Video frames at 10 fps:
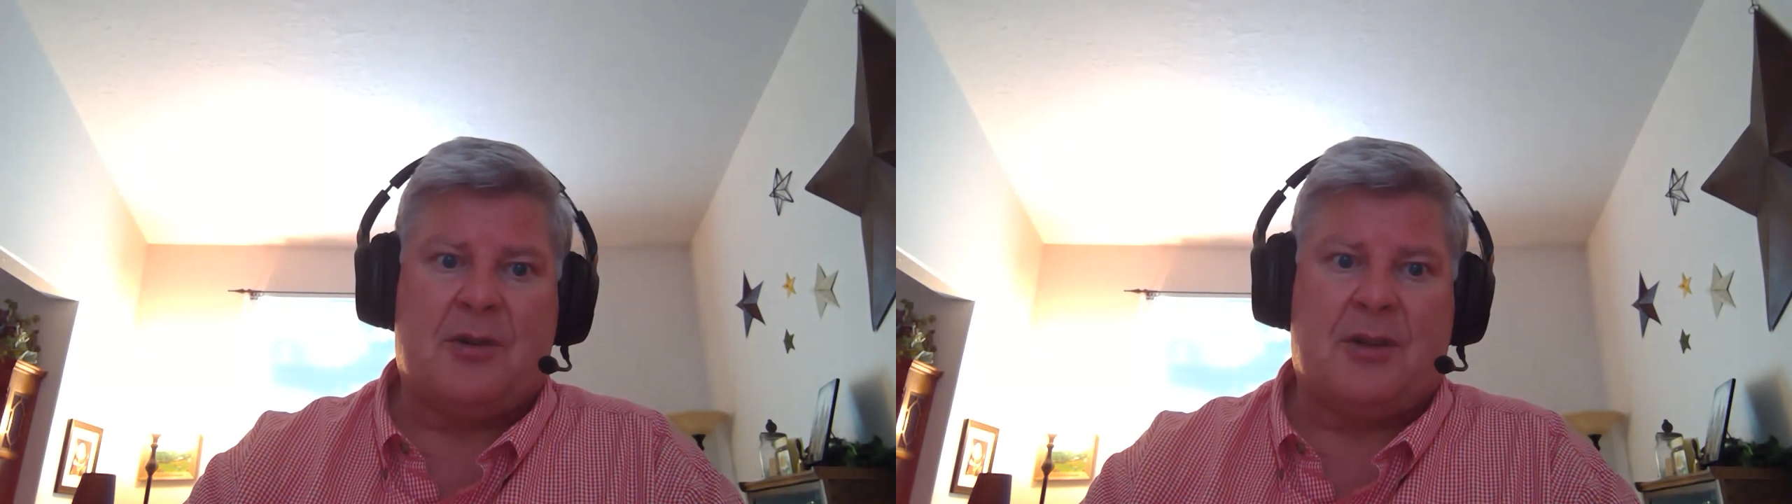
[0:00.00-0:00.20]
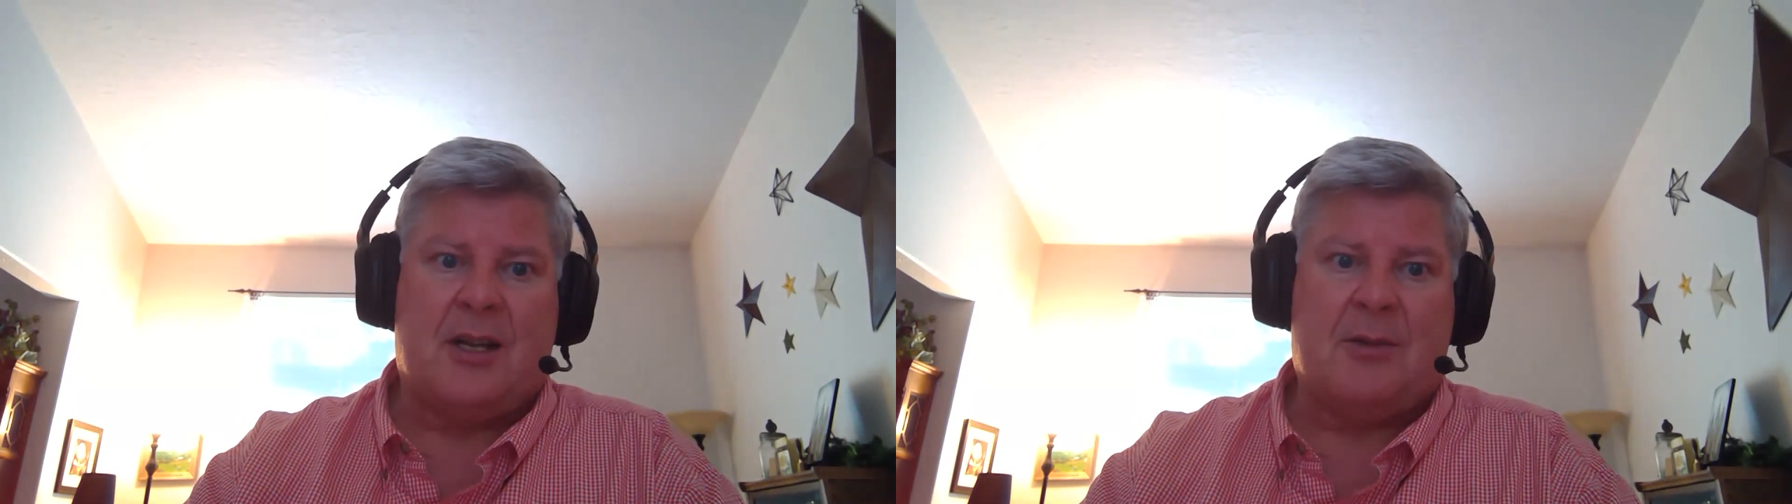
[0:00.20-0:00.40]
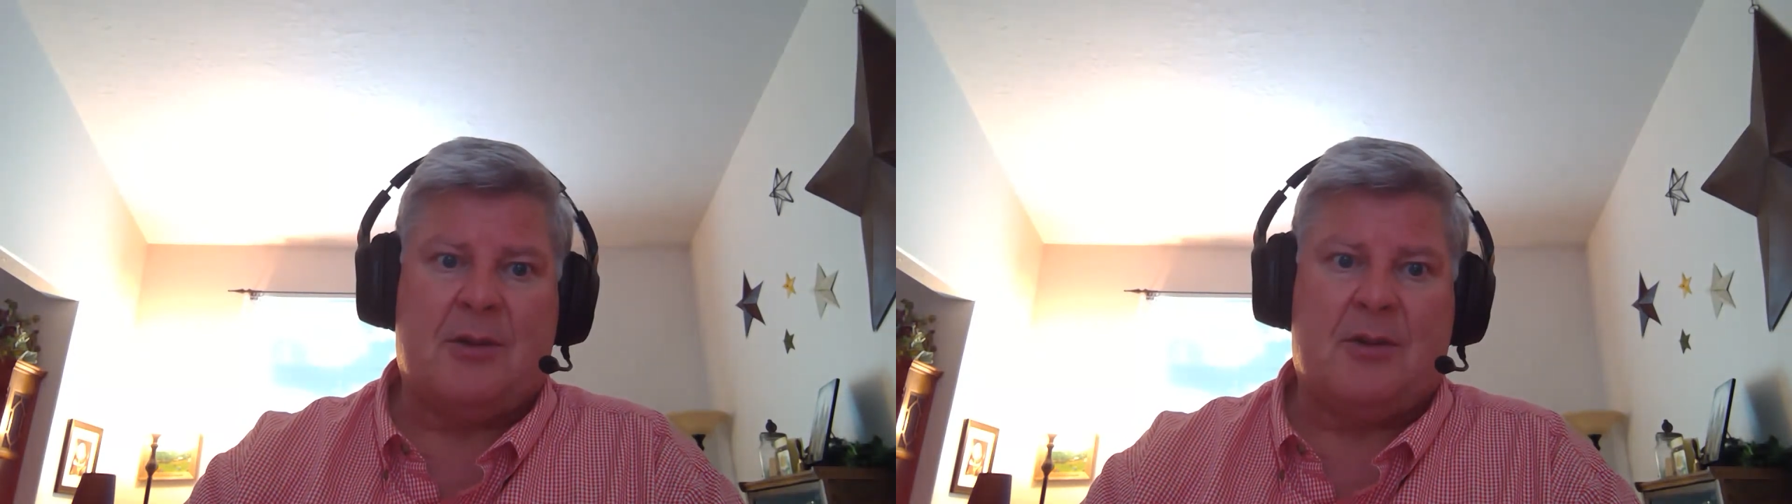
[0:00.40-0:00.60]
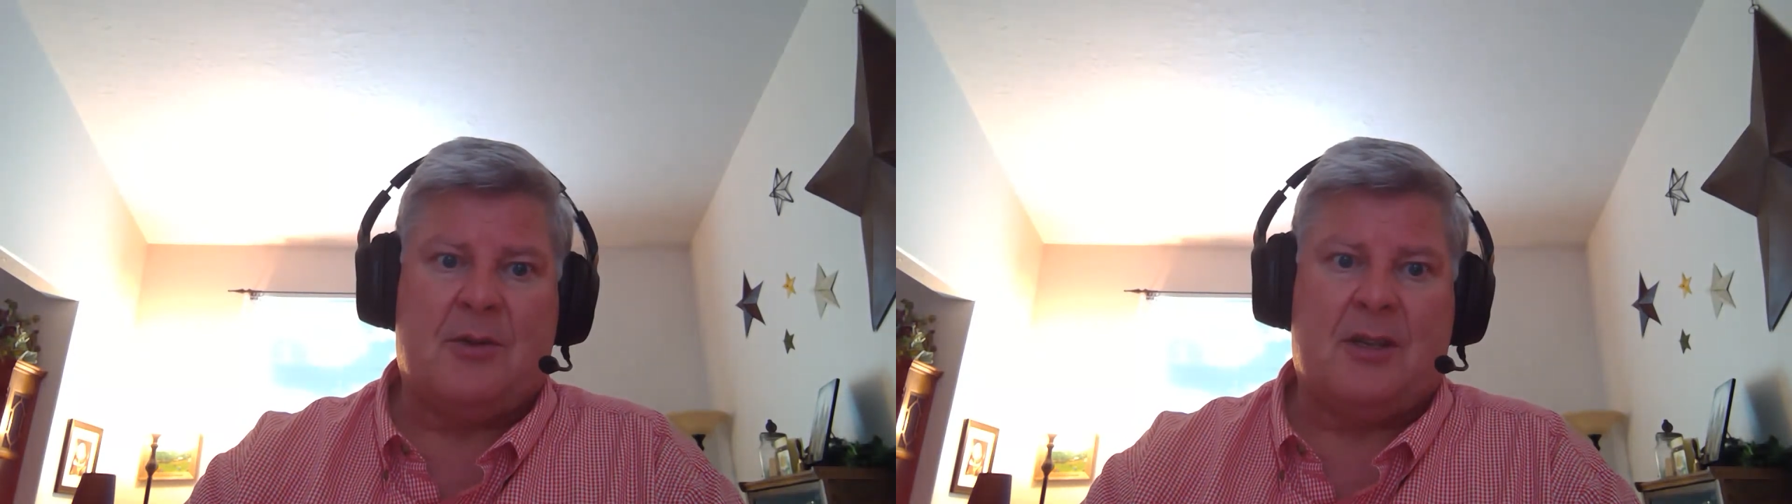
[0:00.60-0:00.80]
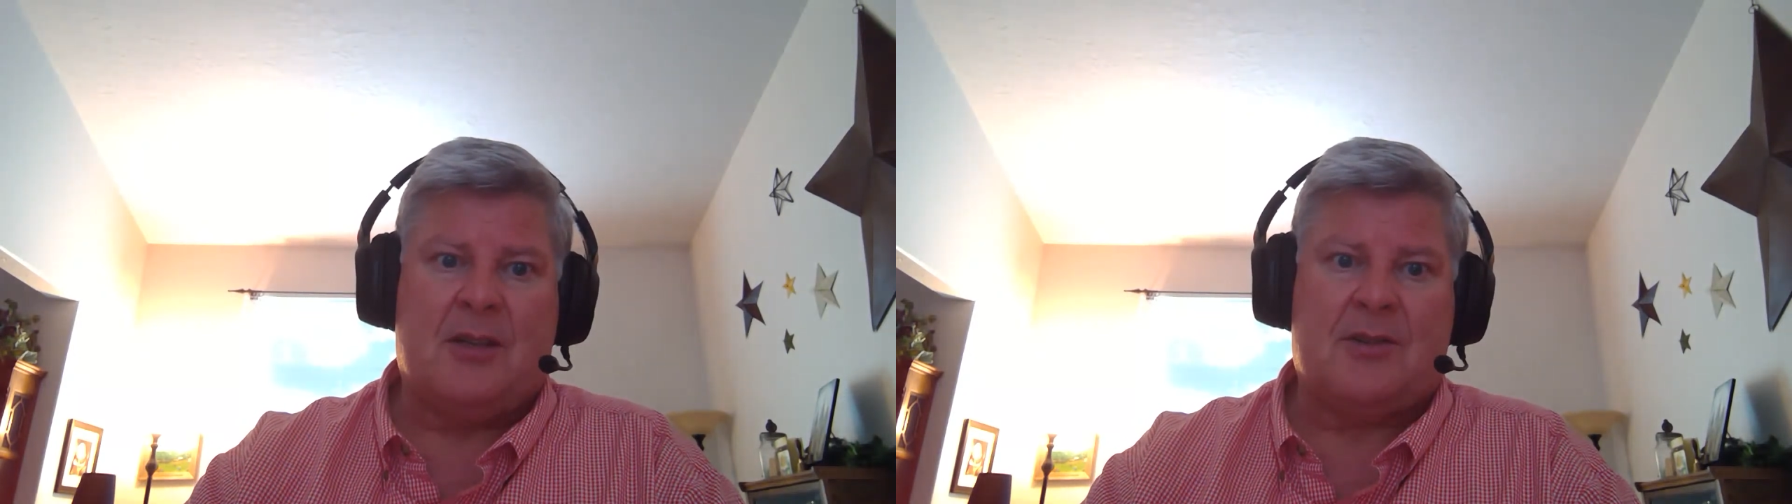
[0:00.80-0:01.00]
or document, no
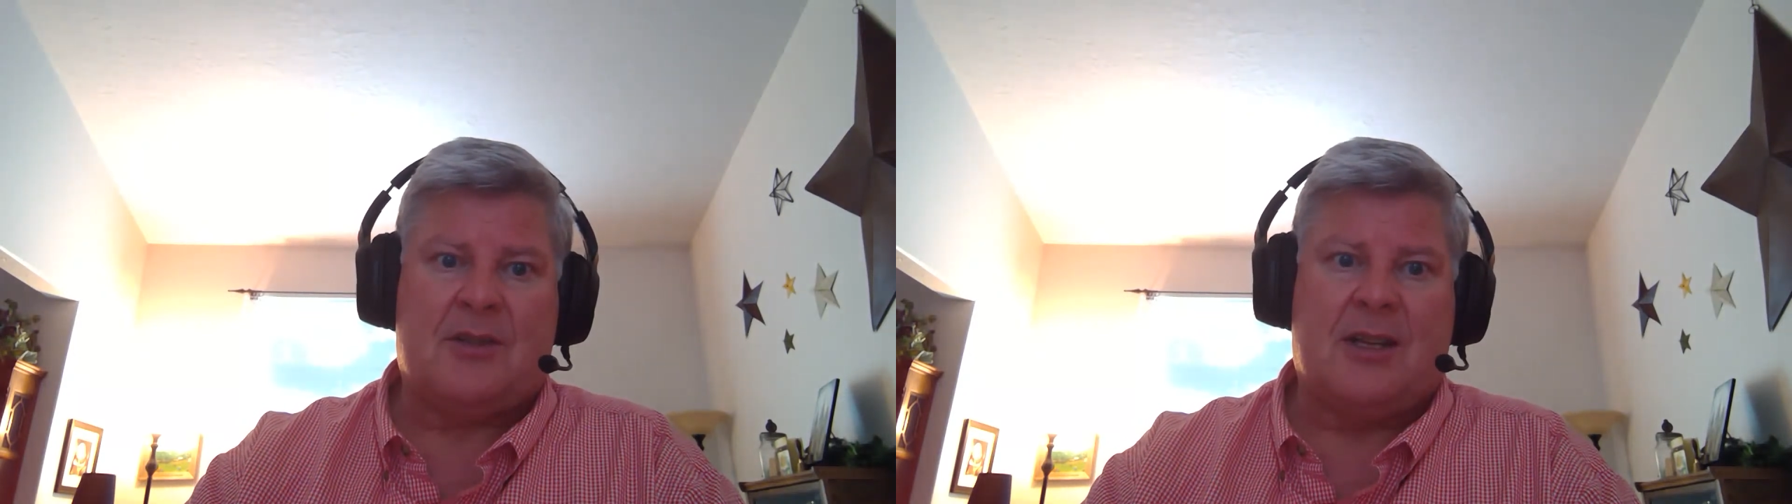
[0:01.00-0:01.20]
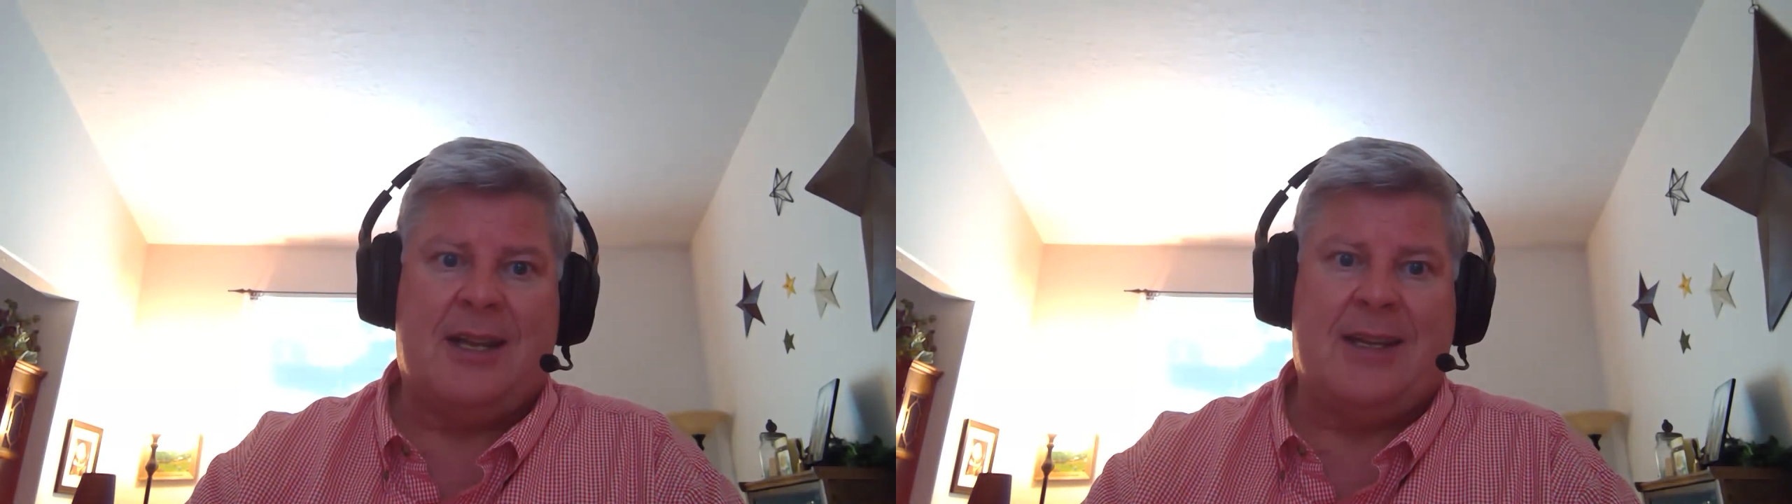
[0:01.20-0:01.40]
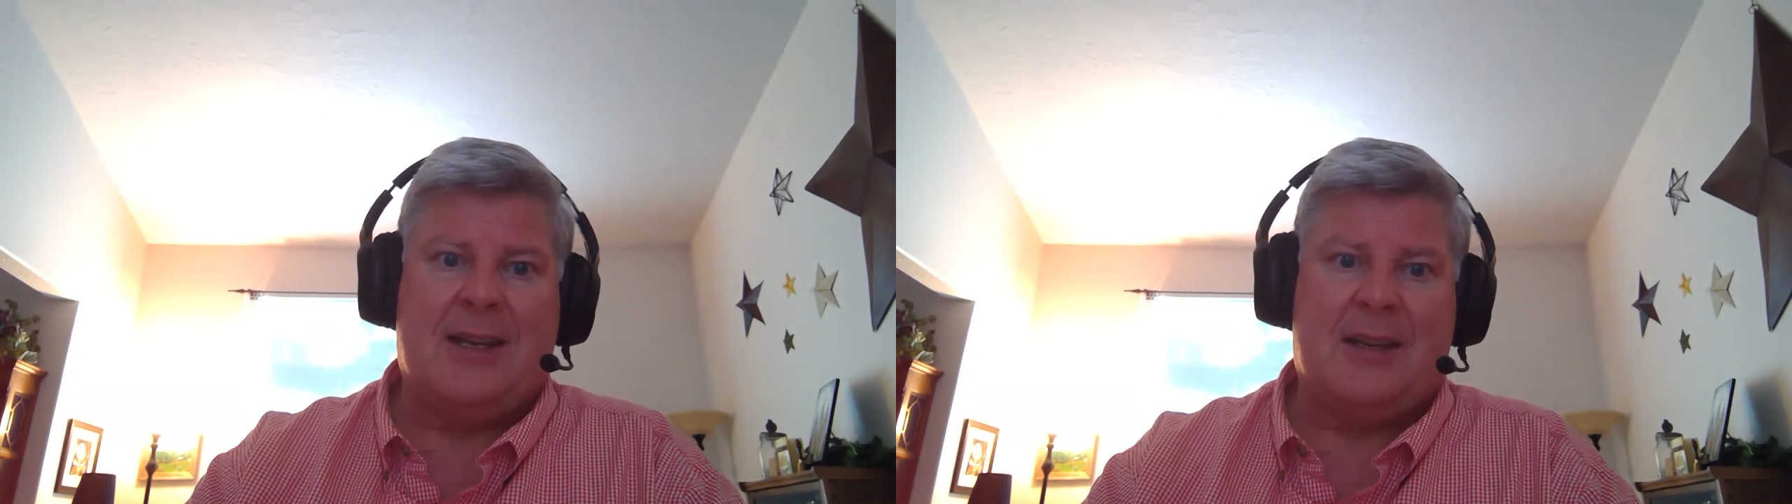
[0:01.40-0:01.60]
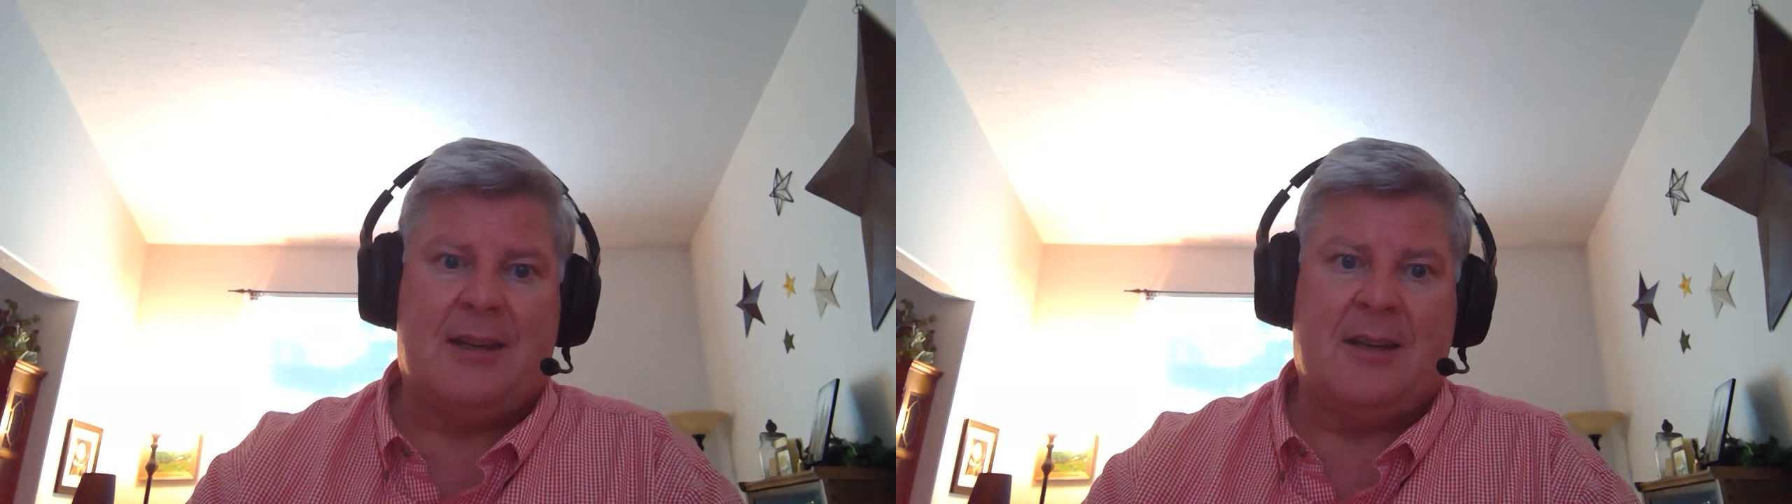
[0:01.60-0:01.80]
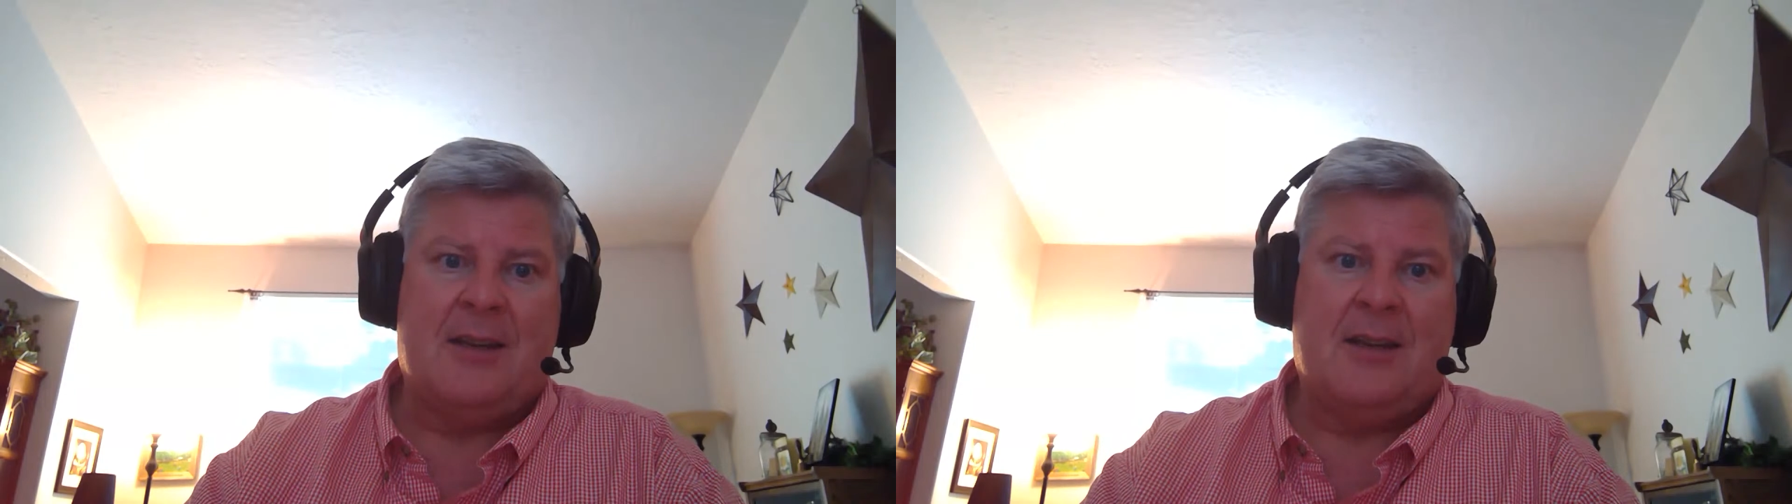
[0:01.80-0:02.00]
one else can edit it.